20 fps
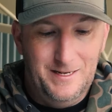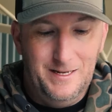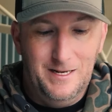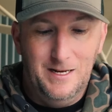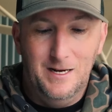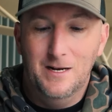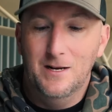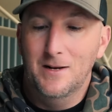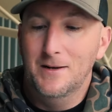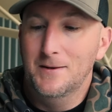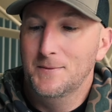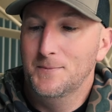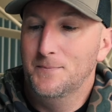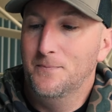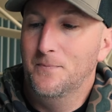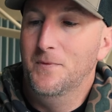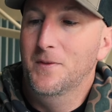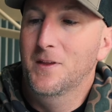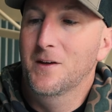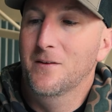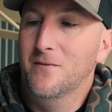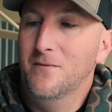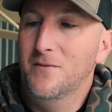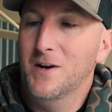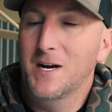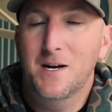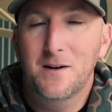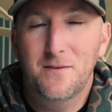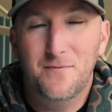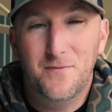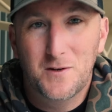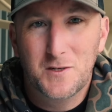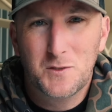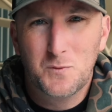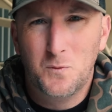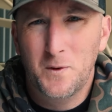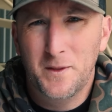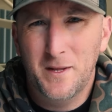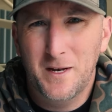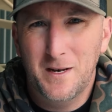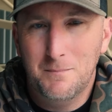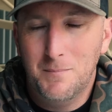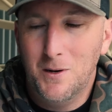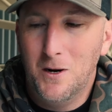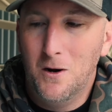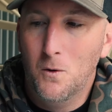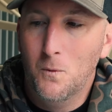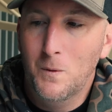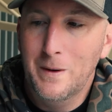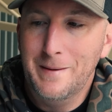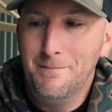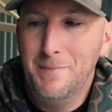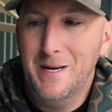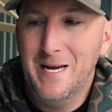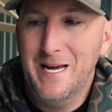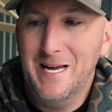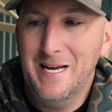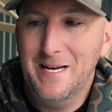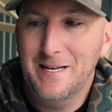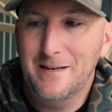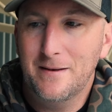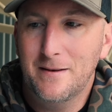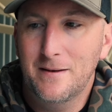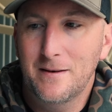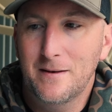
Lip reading: The very first one that I bought went bad,